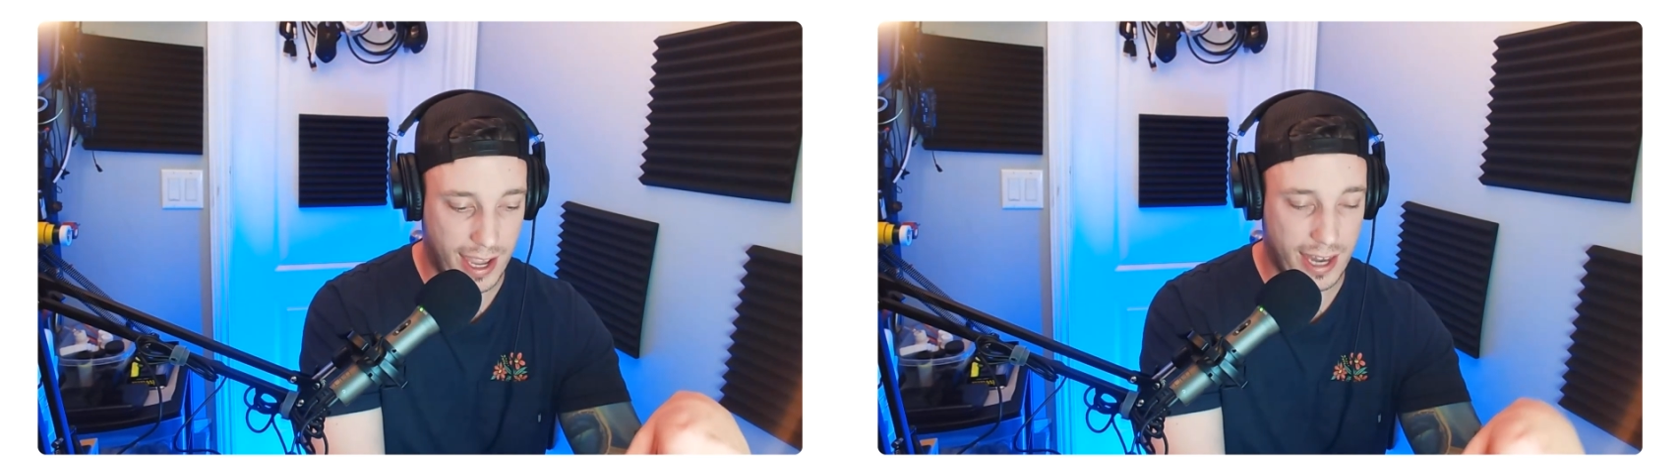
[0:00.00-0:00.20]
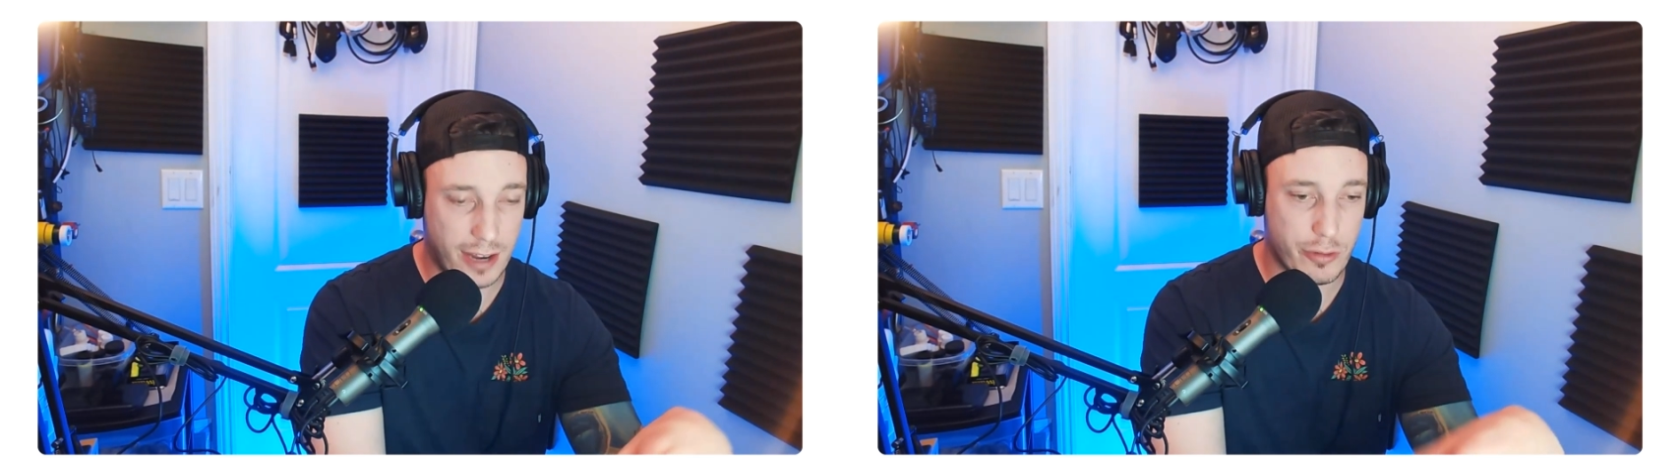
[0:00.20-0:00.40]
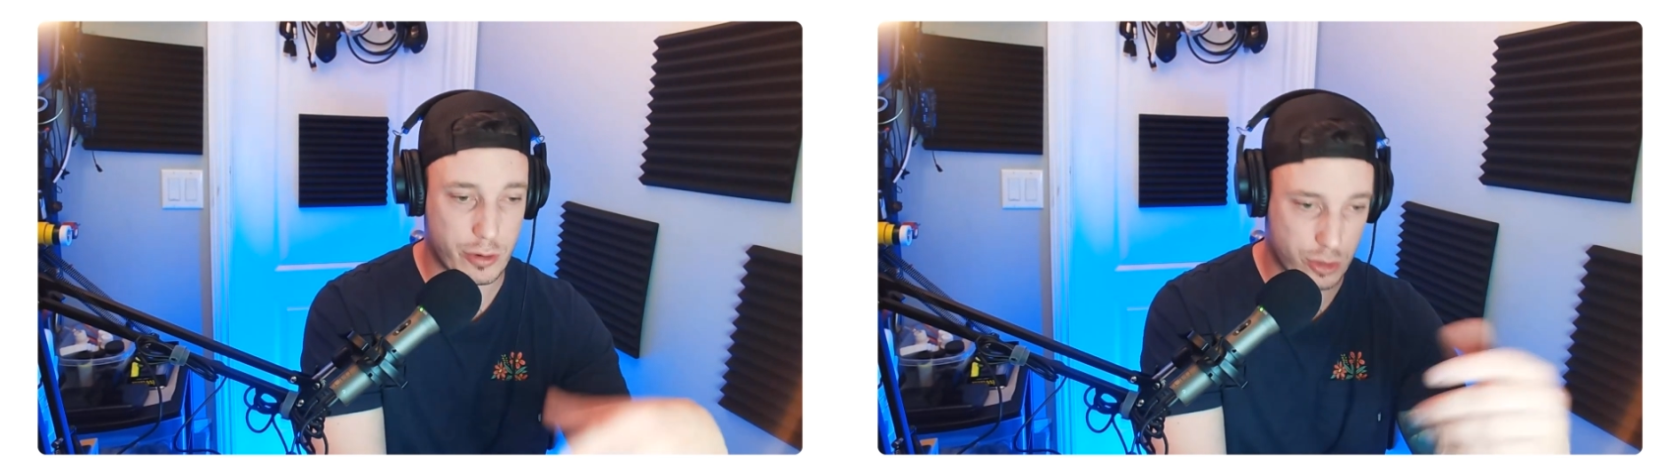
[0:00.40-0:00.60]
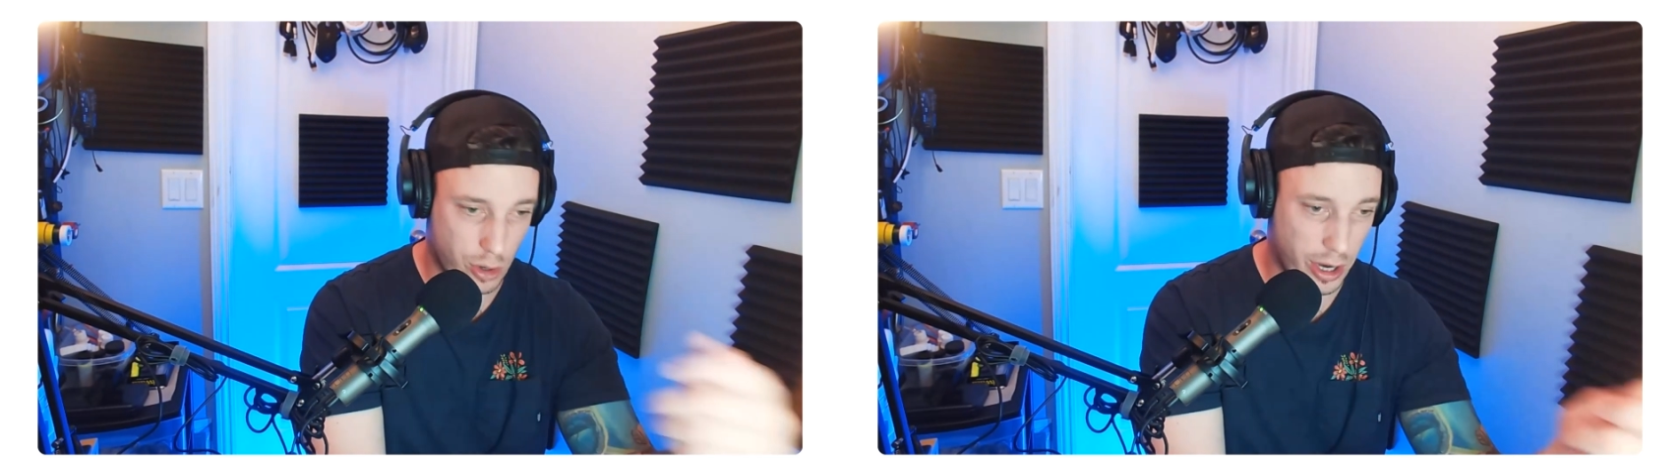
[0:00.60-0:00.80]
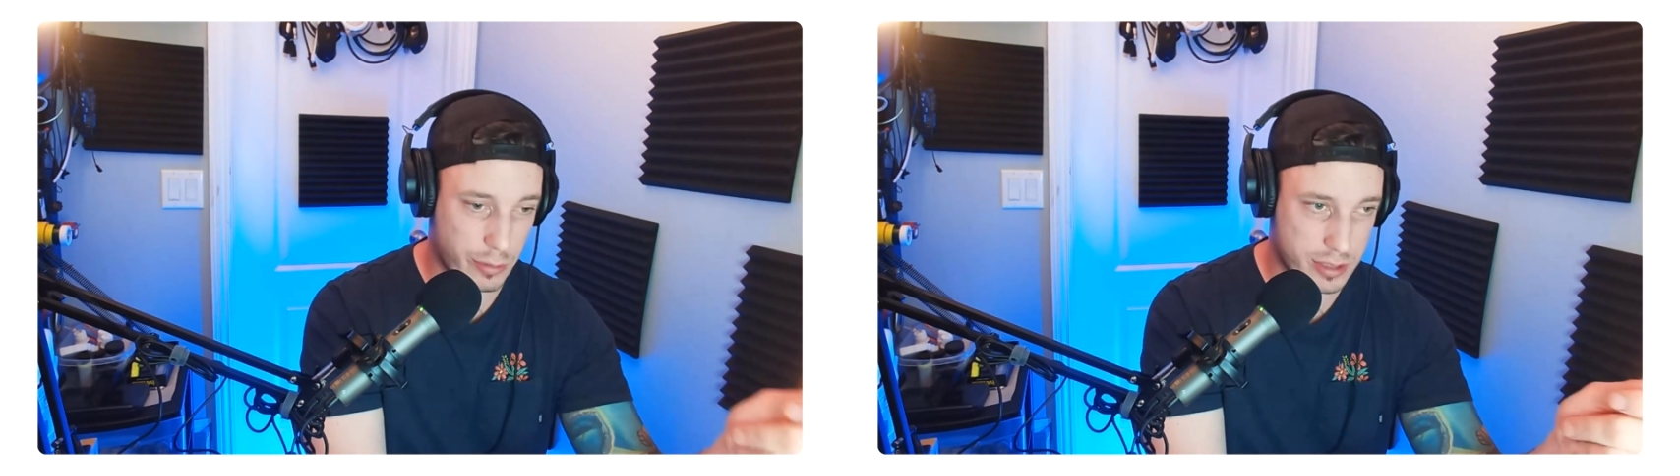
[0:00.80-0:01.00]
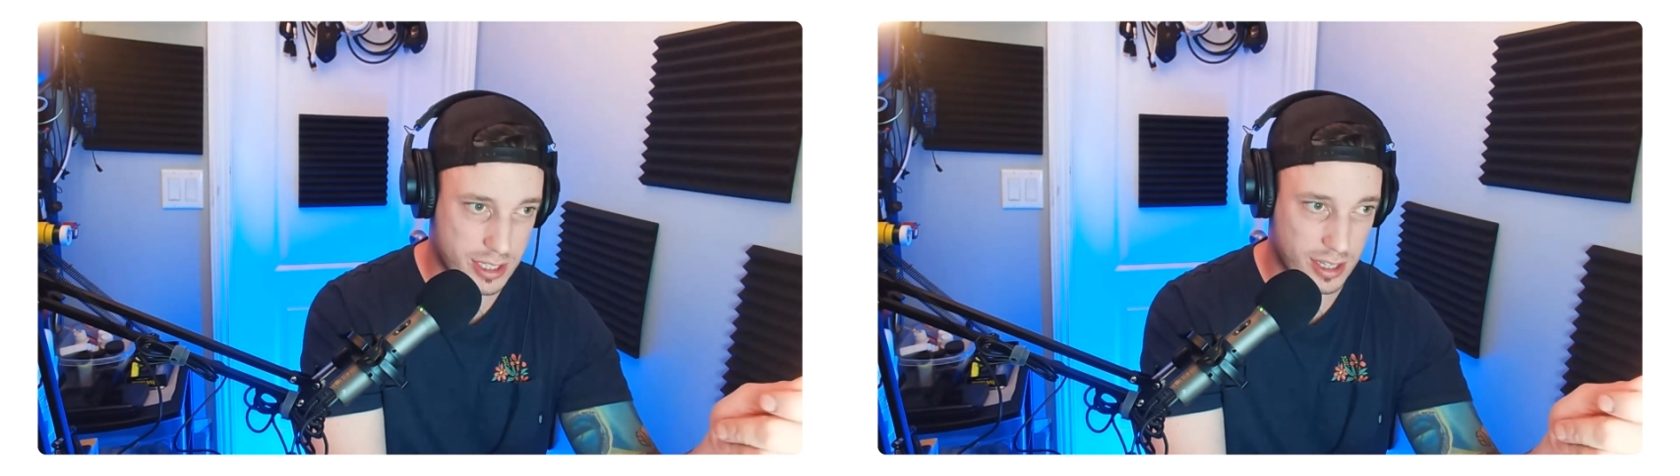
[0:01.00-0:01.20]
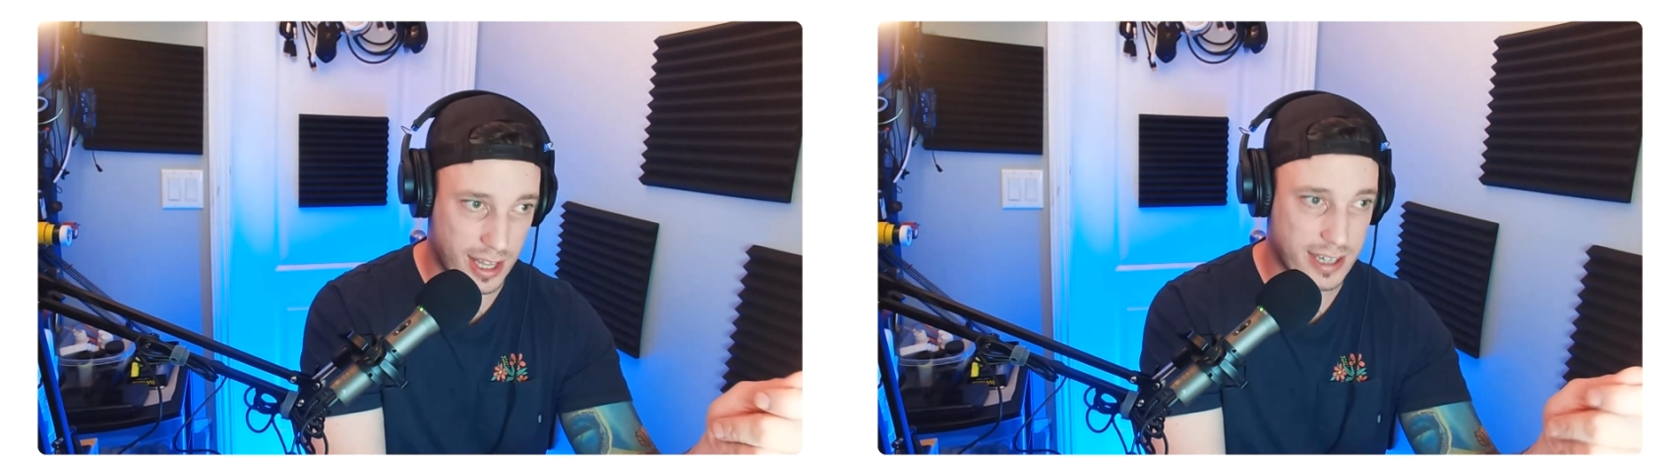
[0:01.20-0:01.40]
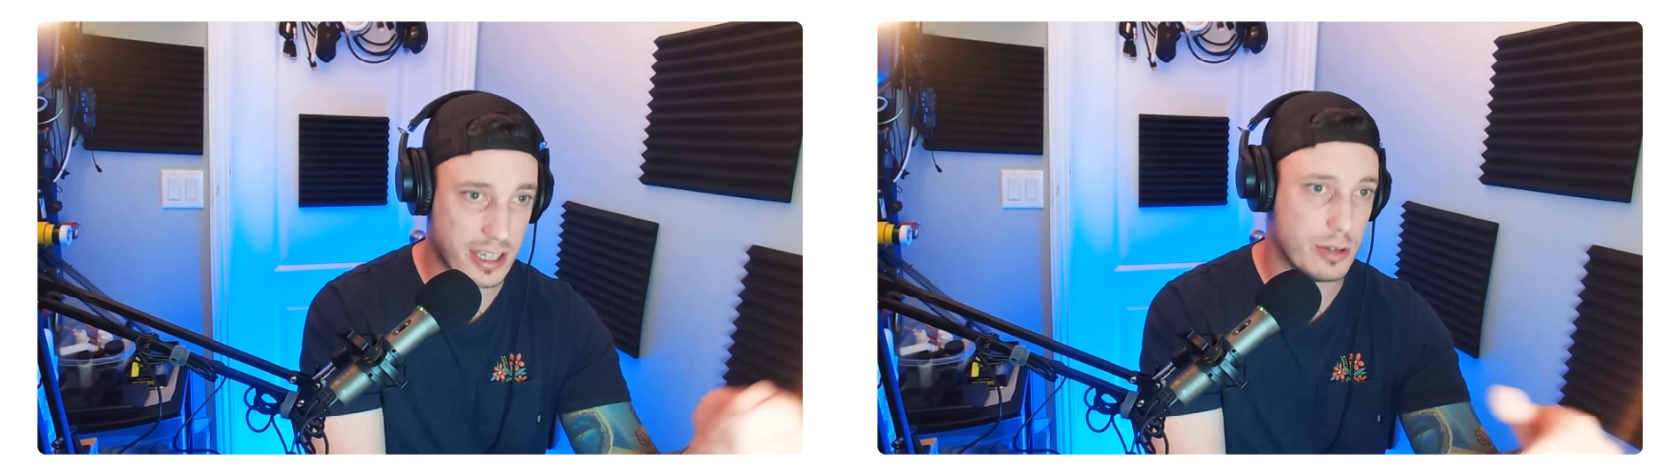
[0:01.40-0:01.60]
And if your drawing was
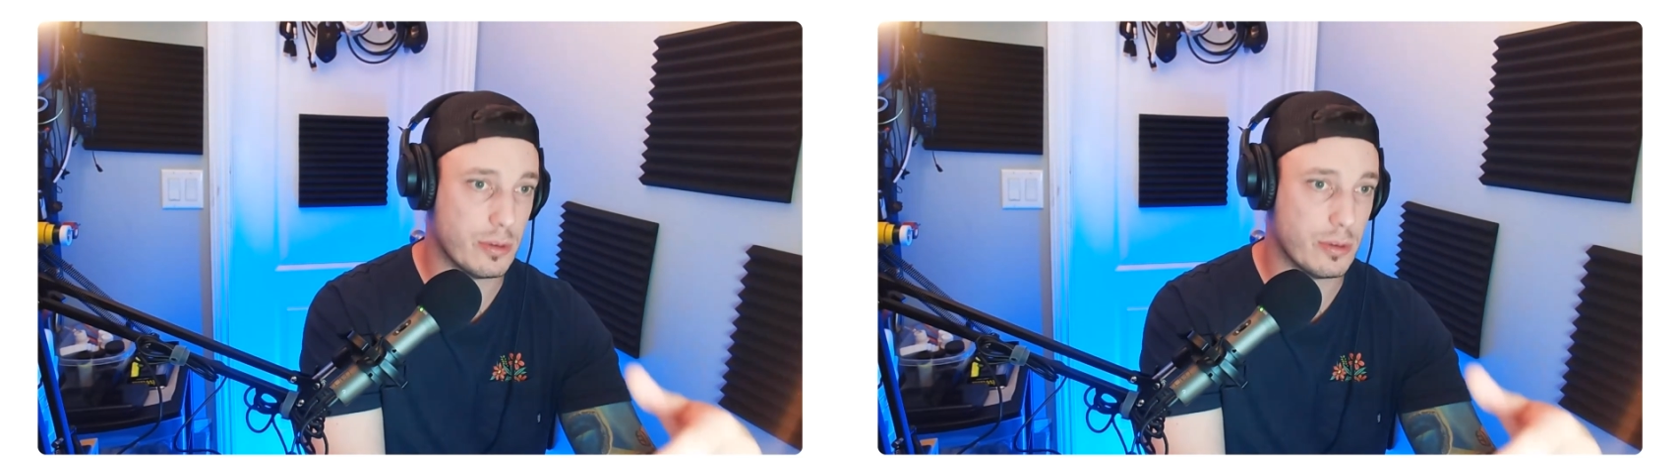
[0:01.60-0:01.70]
selected,